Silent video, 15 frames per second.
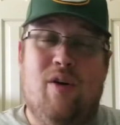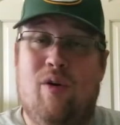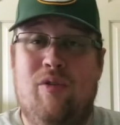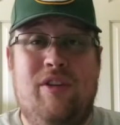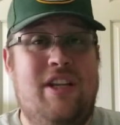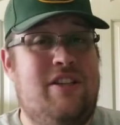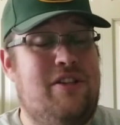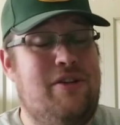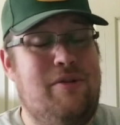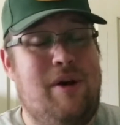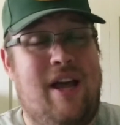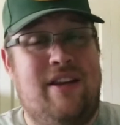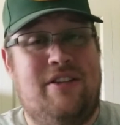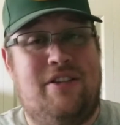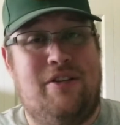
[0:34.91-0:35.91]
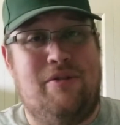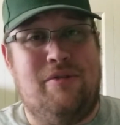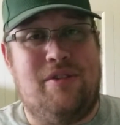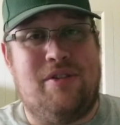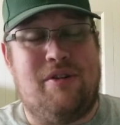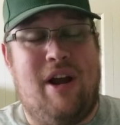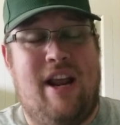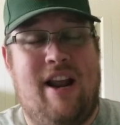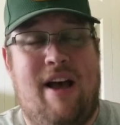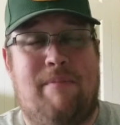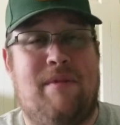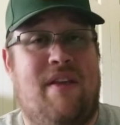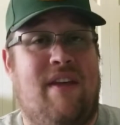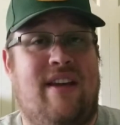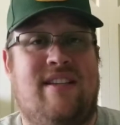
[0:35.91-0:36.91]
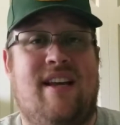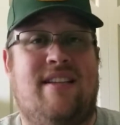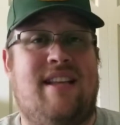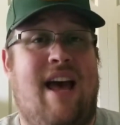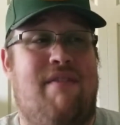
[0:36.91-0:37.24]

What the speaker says: Only 2-2 straight up. Now that does